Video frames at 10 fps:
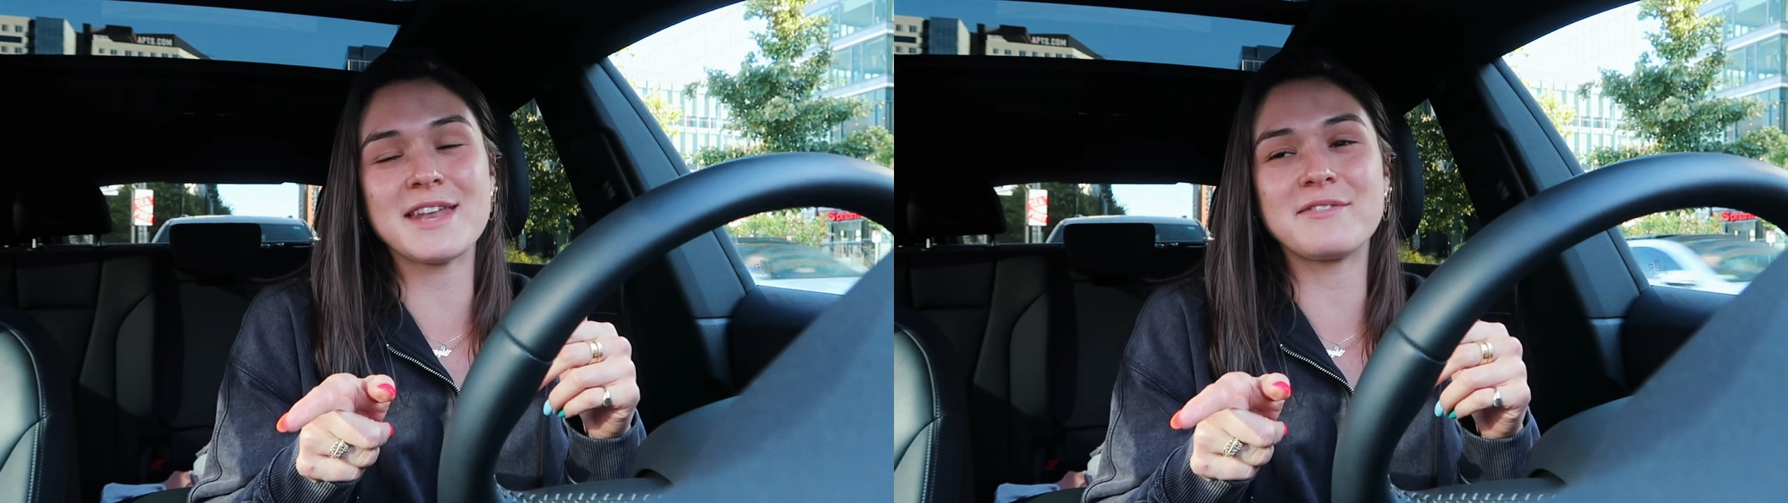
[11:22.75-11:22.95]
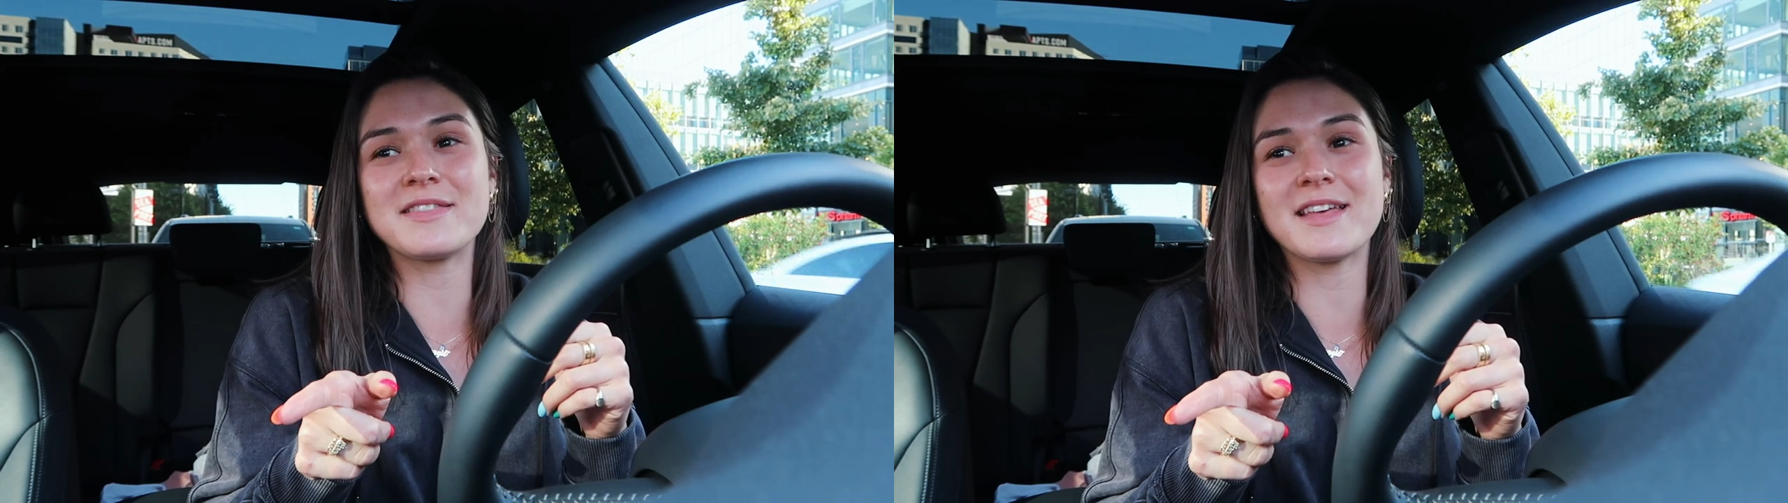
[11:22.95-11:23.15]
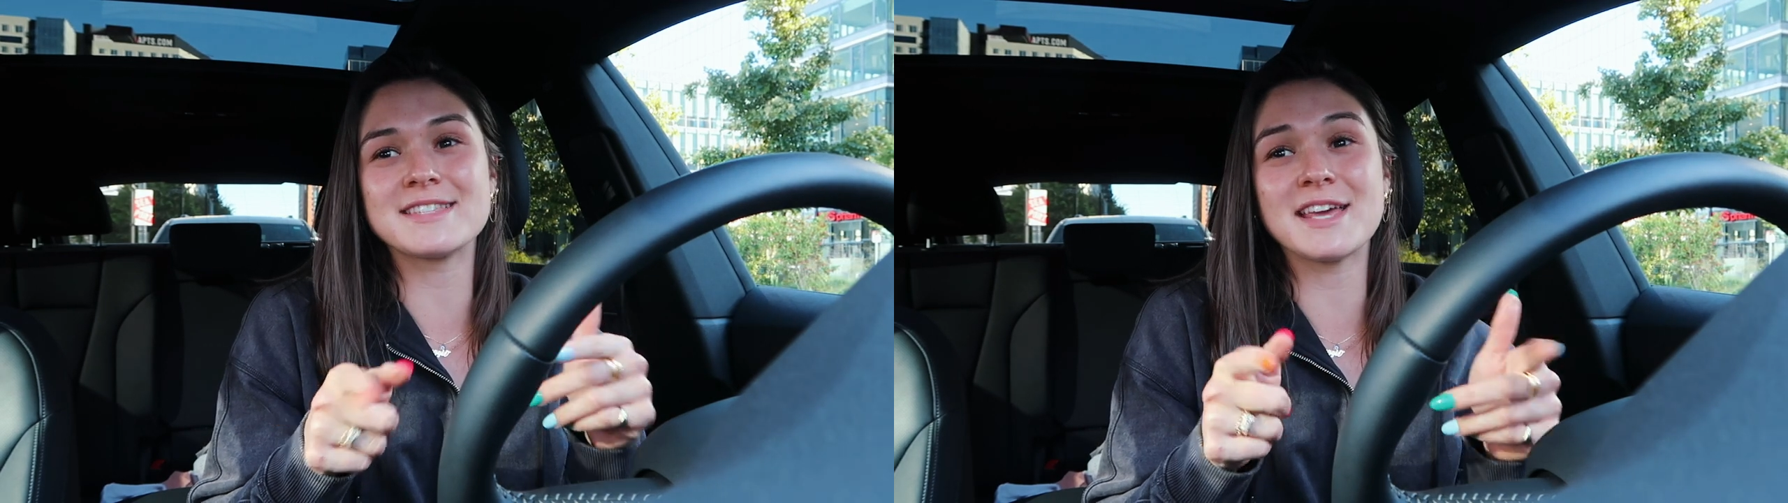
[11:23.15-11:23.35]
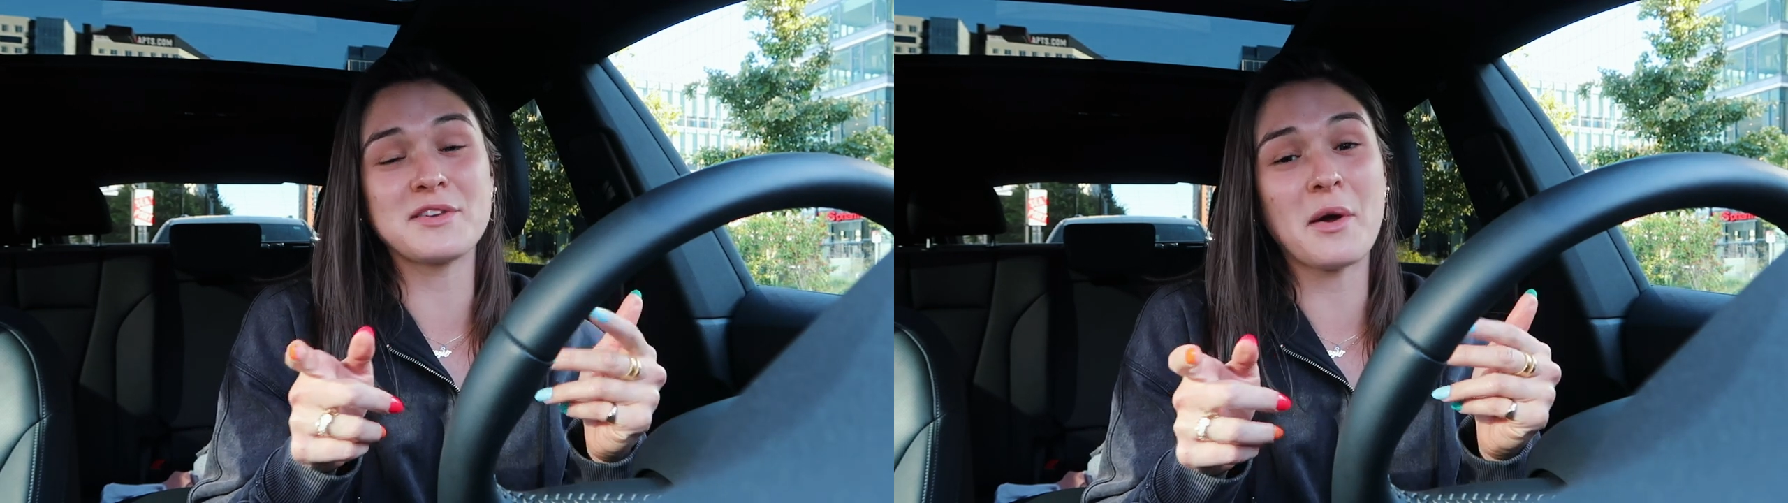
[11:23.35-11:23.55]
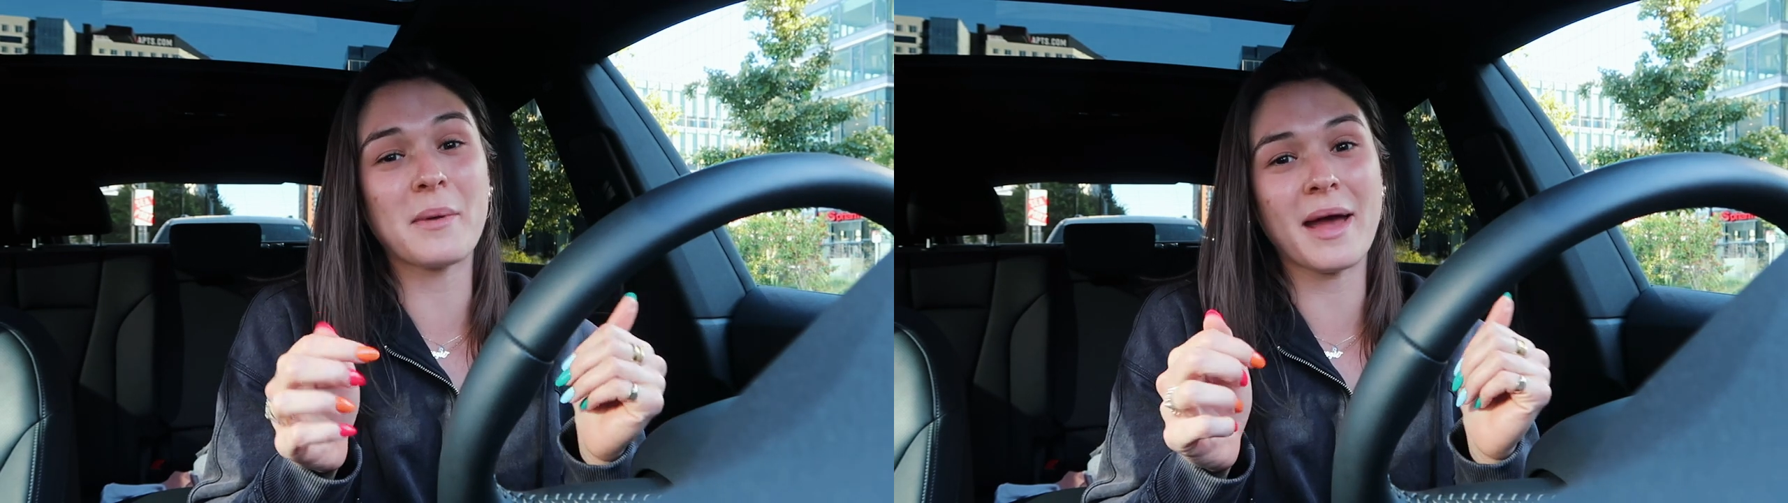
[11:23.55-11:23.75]
of it that's like,
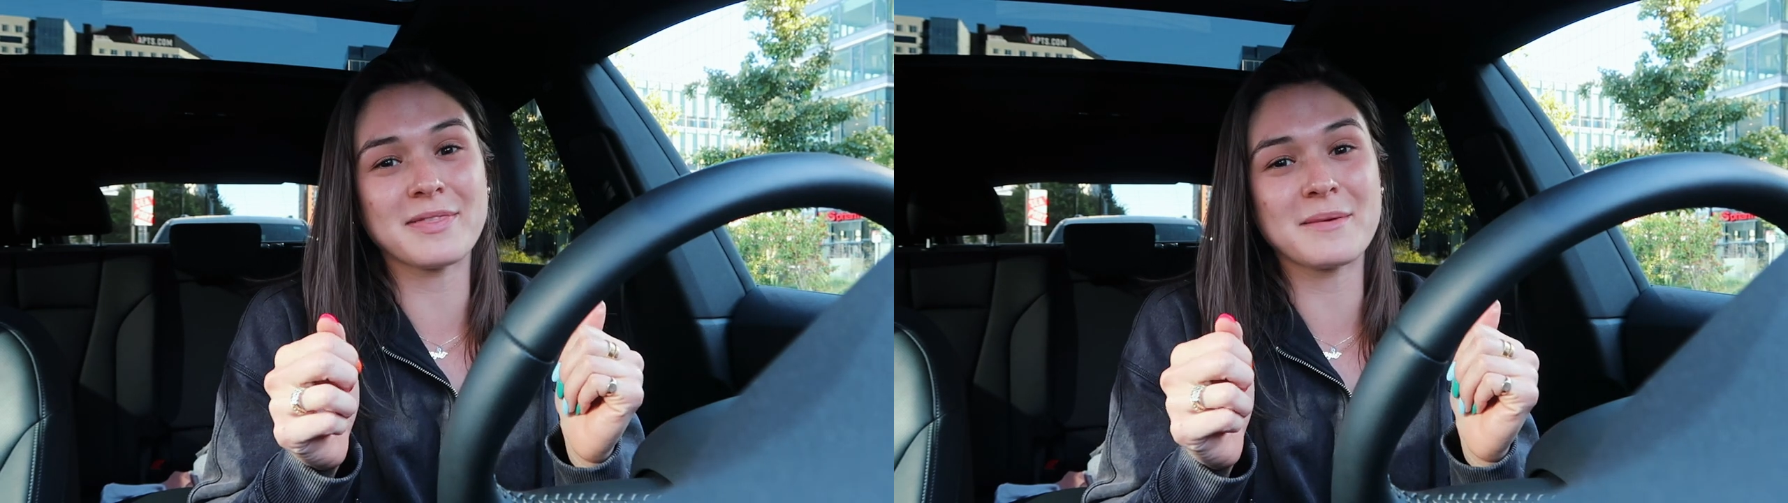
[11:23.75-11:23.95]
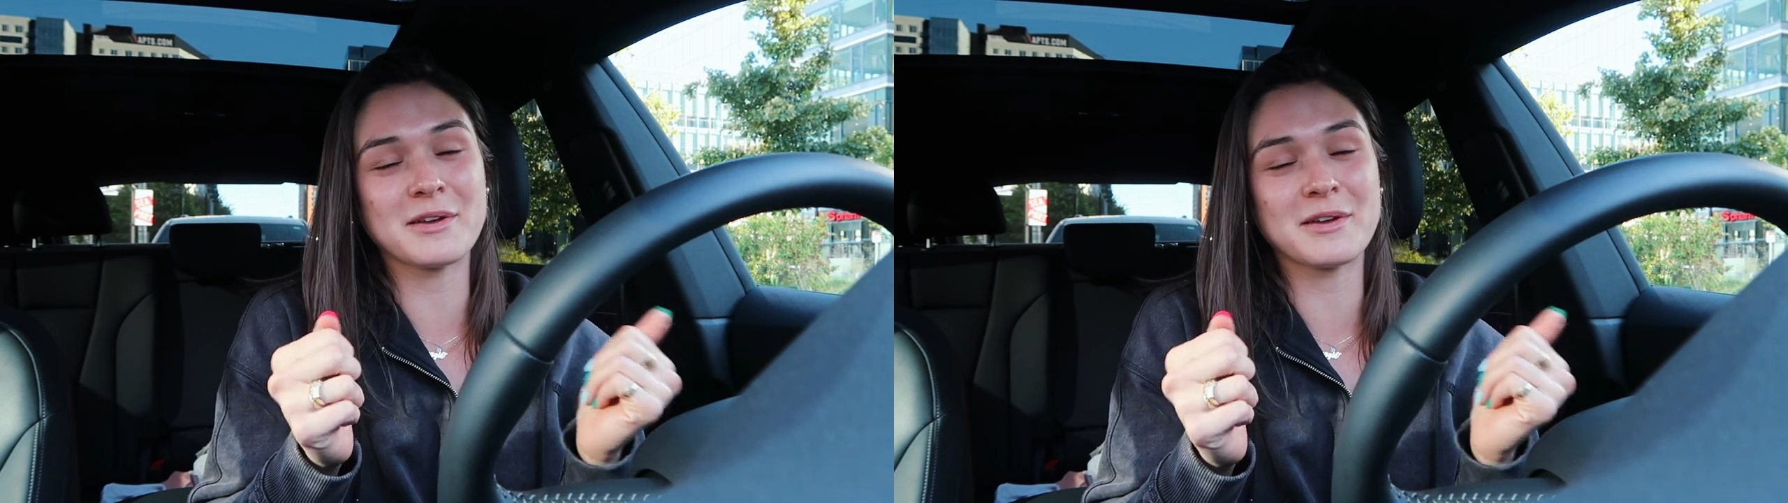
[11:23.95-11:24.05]
no, get them.